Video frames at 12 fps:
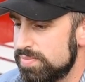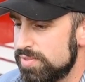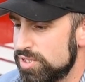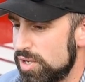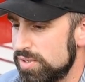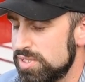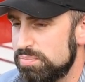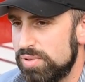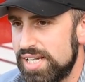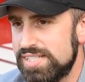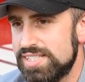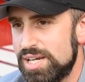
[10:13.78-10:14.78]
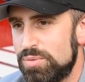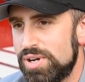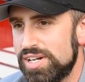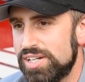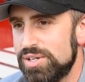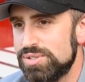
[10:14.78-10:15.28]
there's always some places I
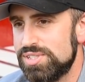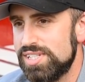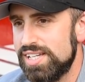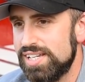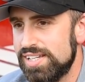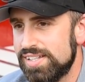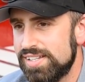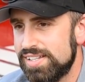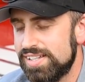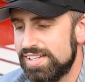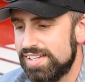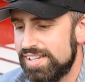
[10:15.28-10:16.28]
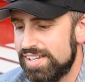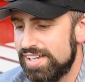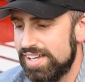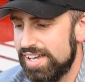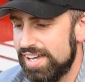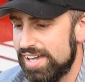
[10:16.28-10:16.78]
wanted to go see,
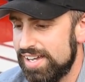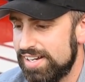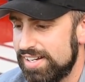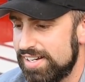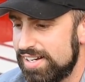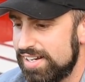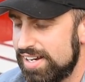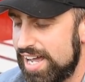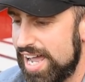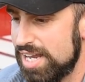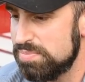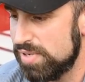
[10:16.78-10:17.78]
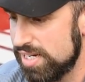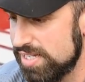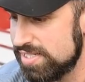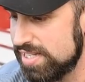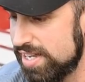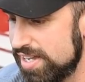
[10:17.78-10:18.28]
and I had money
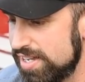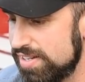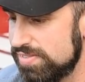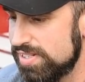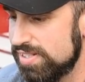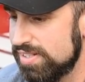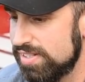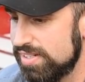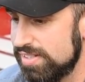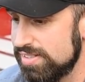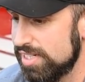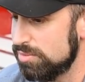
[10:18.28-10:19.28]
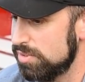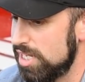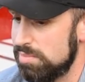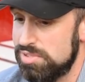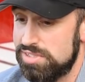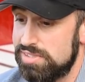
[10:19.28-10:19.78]
saved. I was like, well,
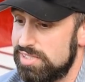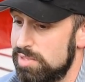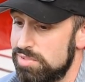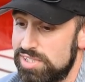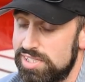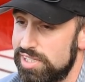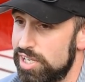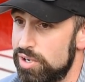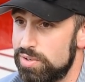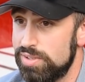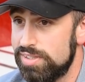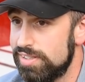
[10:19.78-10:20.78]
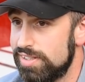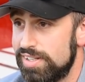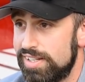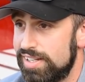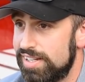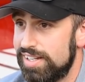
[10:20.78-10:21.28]
I'm just going to go.
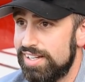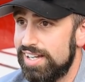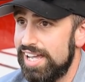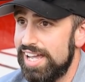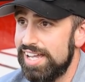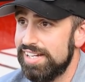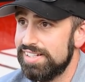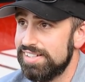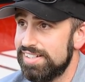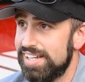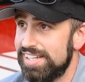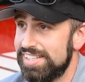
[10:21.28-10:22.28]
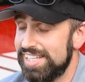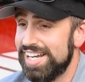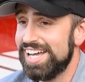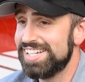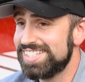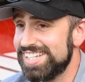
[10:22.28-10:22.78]
And then
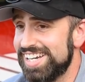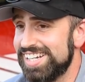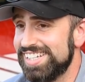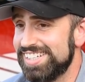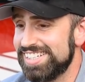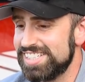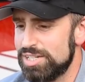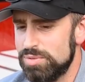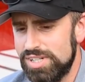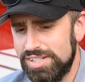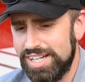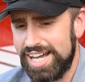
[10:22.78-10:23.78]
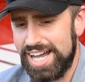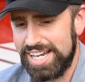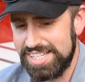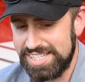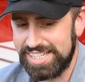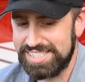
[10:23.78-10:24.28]
I decided, I was like, well, I
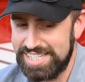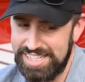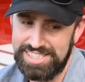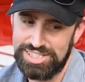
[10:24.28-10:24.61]
guess I could take